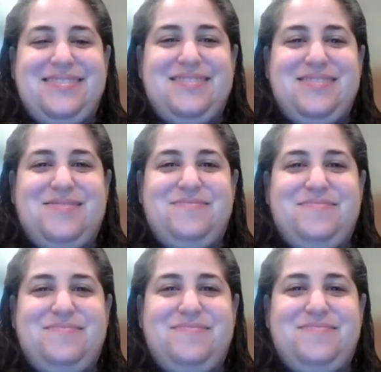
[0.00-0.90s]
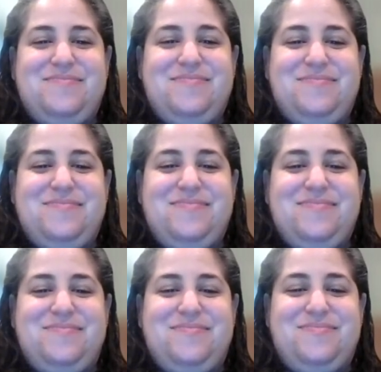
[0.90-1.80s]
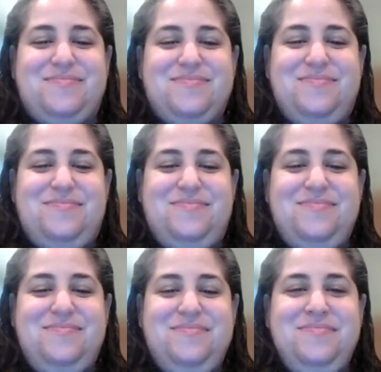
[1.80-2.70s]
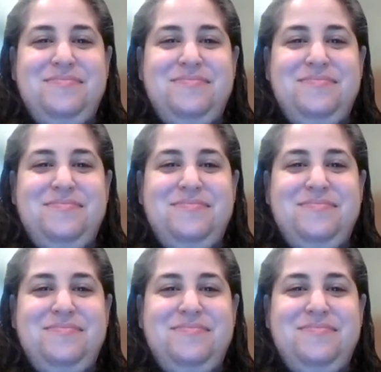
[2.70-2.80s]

The person shown says nothing.